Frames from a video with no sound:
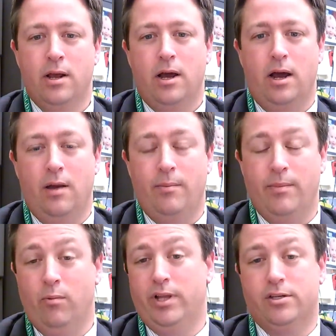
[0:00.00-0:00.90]

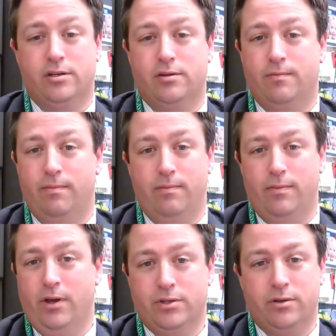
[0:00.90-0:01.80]
in which
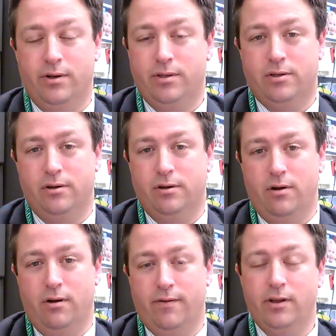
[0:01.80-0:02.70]
those students
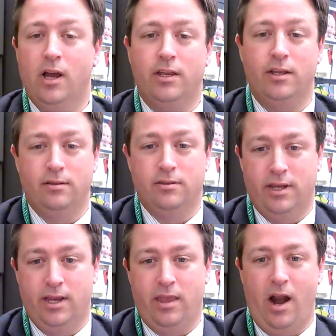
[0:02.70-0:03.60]
are very lucky to
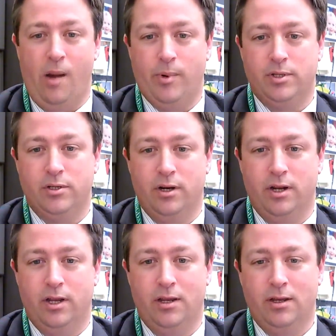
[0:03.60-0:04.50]
get that
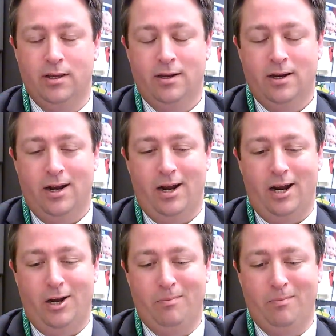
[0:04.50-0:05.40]
opportunity.
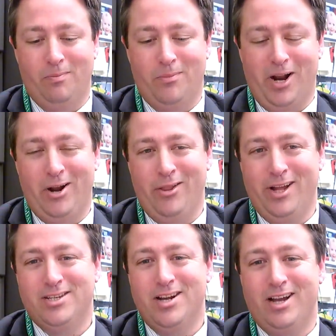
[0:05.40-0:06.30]
But I know
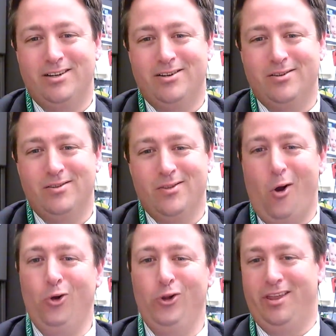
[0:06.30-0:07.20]
that's not
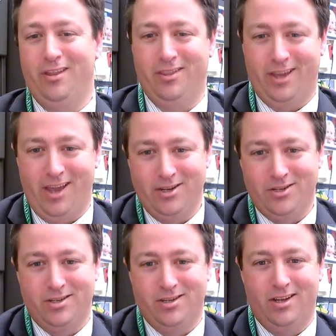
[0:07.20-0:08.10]
only the
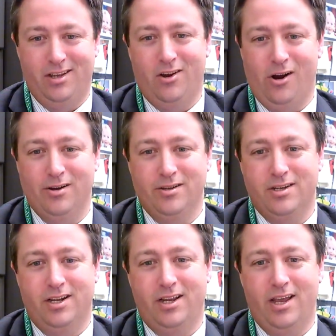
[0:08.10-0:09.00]
case in Garden
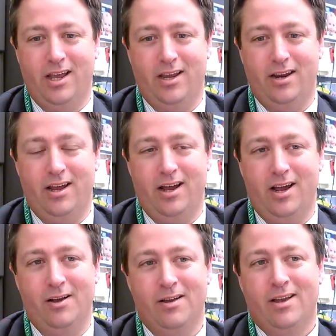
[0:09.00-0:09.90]
City, and
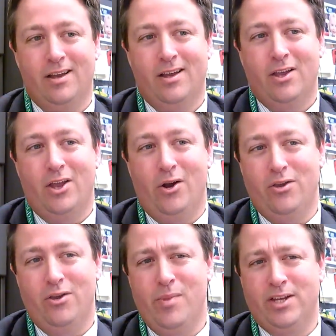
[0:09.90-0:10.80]

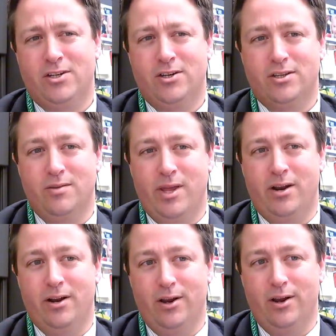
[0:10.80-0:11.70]
You mentioned just a
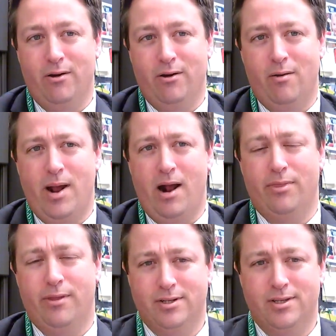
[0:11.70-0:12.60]
minute ago
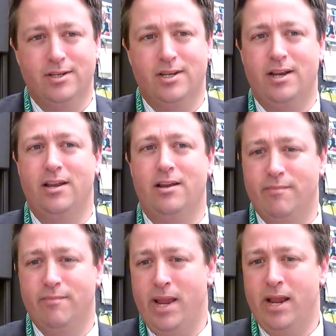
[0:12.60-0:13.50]
about there's this idea
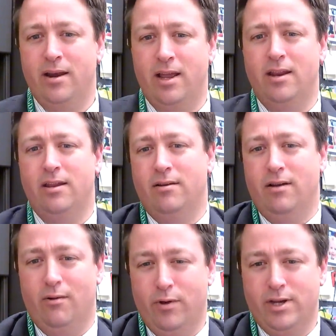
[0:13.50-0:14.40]
of mandated
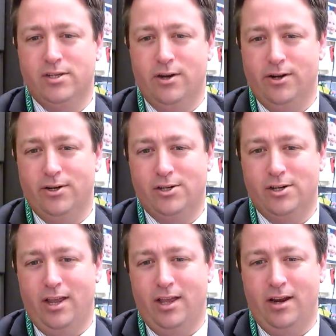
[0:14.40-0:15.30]

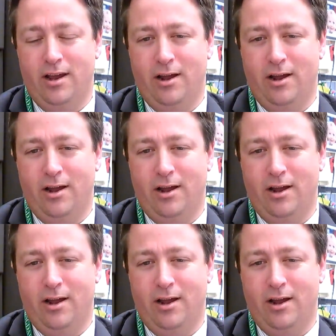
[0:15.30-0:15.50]
research and